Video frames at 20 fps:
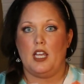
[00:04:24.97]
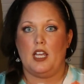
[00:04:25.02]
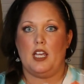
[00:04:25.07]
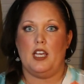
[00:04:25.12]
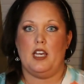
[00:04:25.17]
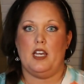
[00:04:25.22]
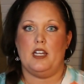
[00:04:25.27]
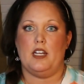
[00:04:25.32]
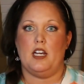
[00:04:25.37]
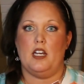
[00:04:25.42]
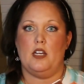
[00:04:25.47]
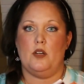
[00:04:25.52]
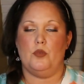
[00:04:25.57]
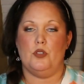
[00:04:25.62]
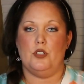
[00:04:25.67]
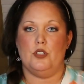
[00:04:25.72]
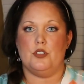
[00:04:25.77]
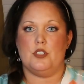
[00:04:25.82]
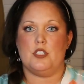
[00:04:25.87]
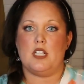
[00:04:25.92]
and I
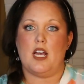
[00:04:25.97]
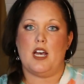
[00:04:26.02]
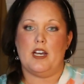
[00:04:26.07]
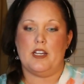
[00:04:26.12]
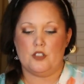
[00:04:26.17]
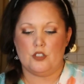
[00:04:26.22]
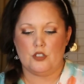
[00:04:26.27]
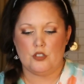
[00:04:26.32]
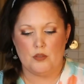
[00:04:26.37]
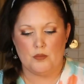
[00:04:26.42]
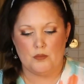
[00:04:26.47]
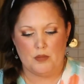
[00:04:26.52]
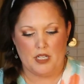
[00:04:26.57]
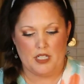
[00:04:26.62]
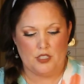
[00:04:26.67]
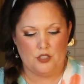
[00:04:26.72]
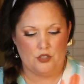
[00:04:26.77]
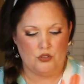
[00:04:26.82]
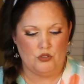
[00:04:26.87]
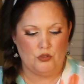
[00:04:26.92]
will title
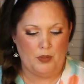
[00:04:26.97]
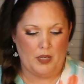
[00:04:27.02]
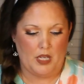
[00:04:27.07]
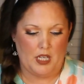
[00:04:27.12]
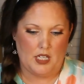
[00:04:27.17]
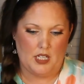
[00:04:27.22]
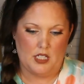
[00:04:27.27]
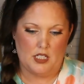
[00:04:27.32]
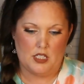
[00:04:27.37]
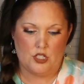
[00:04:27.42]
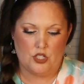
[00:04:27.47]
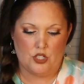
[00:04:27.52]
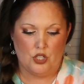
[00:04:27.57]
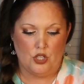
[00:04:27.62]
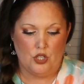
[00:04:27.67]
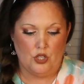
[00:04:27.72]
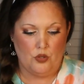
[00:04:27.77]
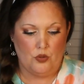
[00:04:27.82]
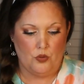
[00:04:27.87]
my new page